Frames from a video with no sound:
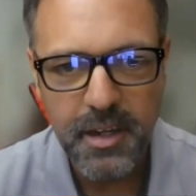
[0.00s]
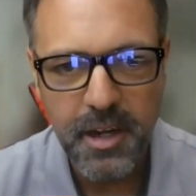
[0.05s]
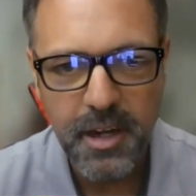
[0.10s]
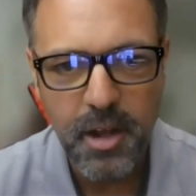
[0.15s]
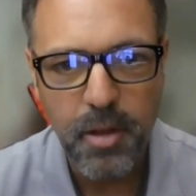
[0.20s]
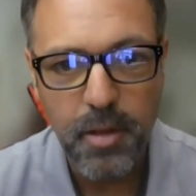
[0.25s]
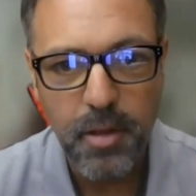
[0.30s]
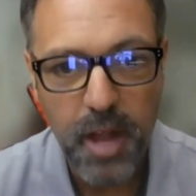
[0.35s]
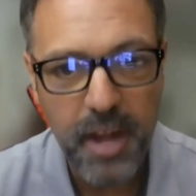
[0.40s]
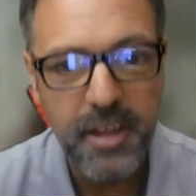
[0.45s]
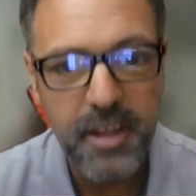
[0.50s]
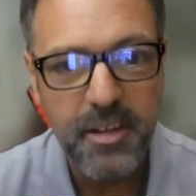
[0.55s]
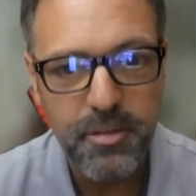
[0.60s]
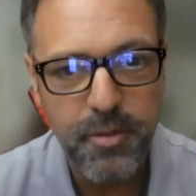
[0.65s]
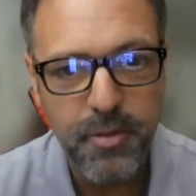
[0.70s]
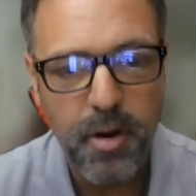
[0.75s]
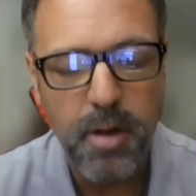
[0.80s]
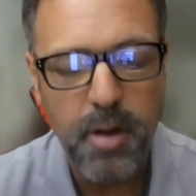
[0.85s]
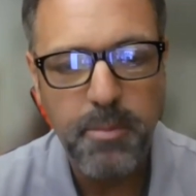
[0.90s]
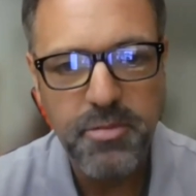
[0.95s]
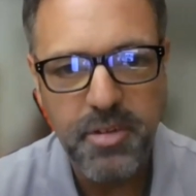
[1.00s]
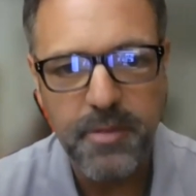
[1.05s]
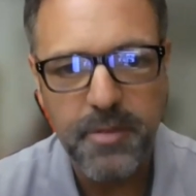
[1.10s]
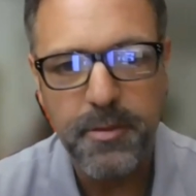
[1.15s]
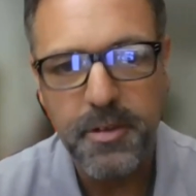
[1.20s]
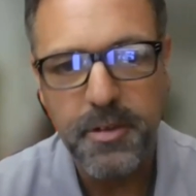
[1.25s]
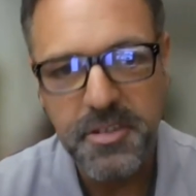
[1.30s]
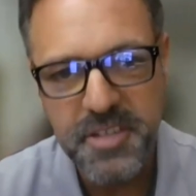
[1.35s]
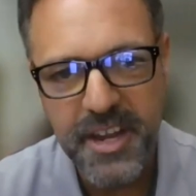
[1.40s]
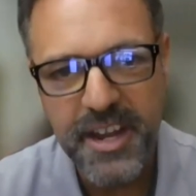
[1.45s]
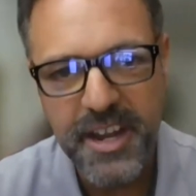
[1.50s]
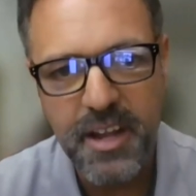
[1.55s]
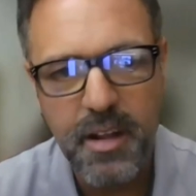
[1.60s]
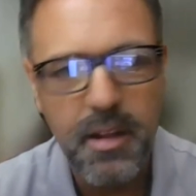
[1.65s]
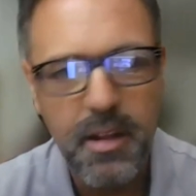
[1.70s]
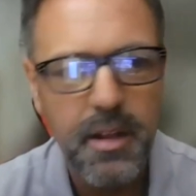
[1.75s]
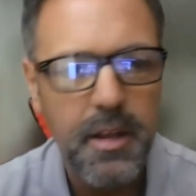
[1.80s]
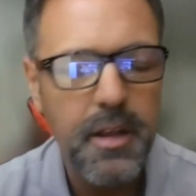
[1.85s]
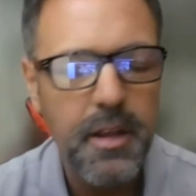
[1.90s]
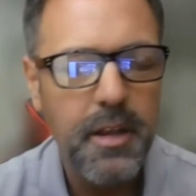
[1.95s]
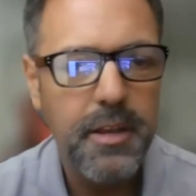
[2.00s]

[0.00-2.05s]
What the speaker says: A lot of these farms are for sale.